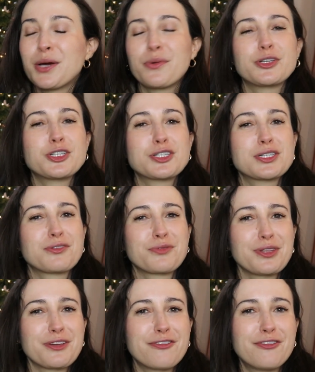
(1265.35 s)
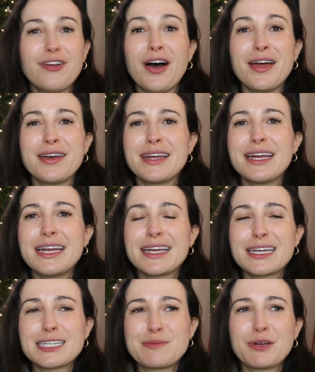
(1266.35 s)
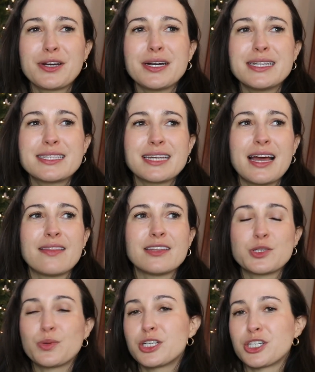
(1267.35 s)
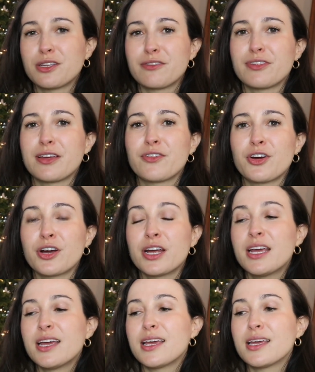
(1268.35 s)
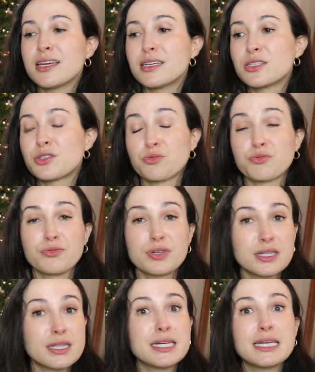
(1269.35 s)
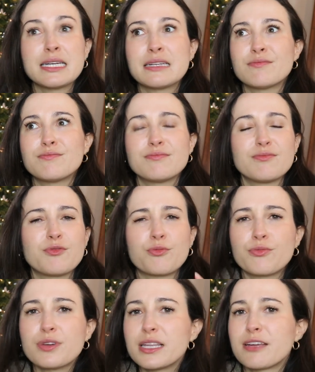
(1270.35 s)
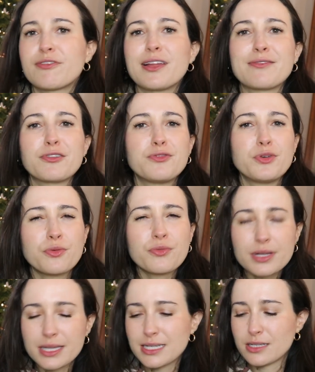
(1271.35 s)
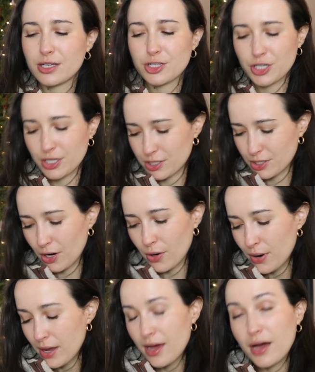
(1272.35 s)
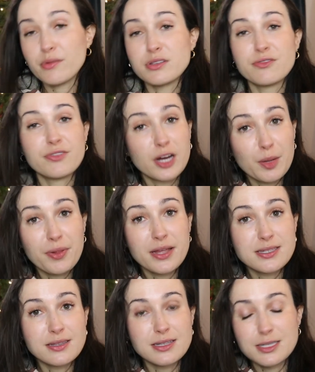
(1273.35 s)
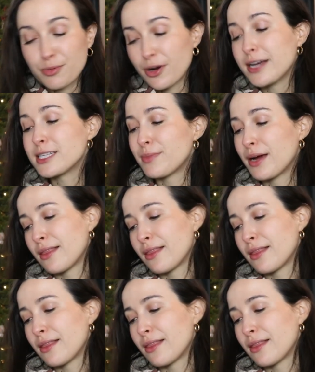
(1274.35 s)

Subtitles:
which is just a really fun eating experience. And the sweet chili flavor is really flavorful, really delicious. So I was very pleasantly surprised by